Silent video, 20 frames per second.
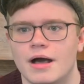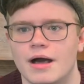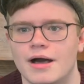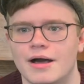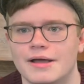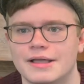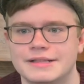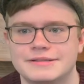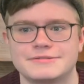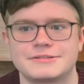
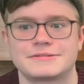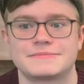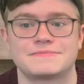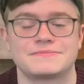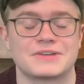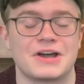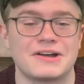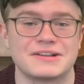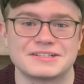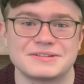It's
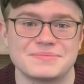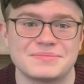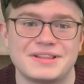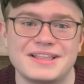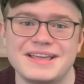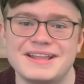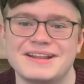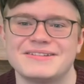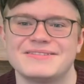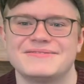
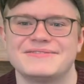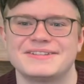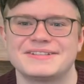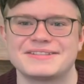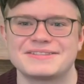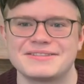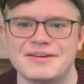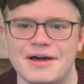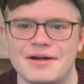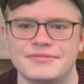contemplative, it's
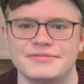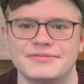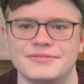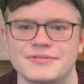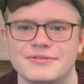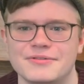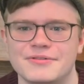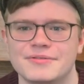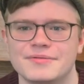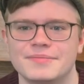
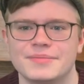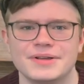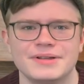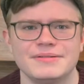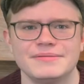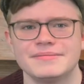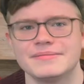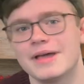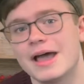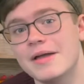thoughtful,
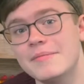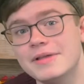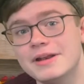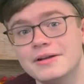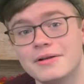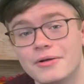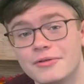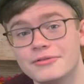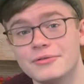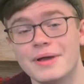but I mean,
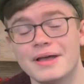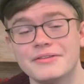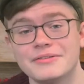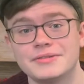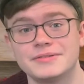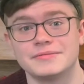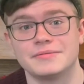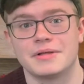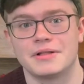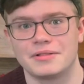it also
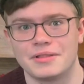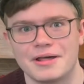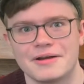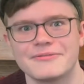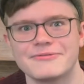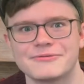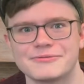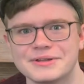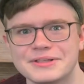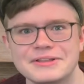has a lot
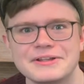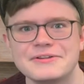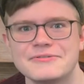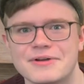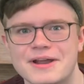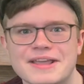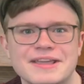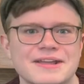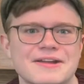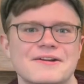of really
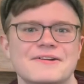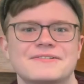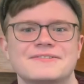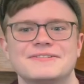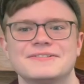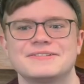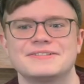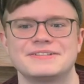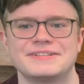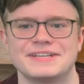great
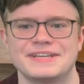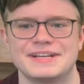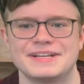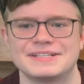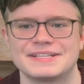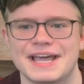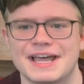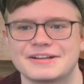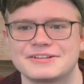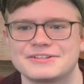characters to get
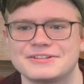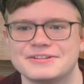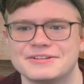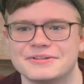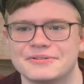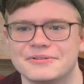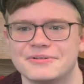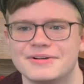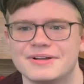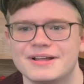attached
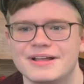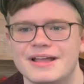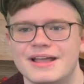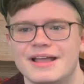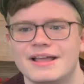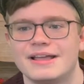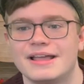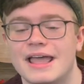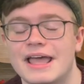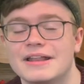to,
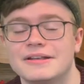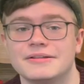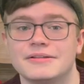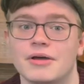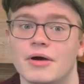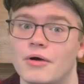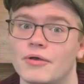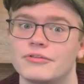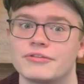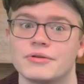and
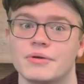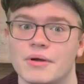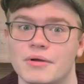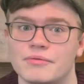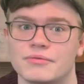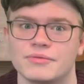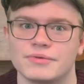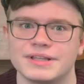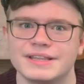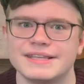also a
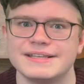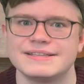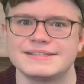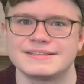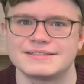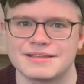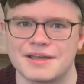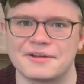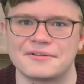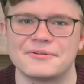really
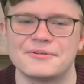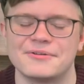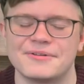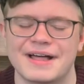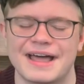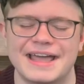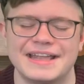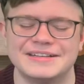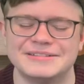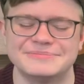
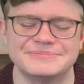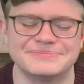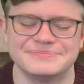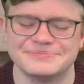subtle and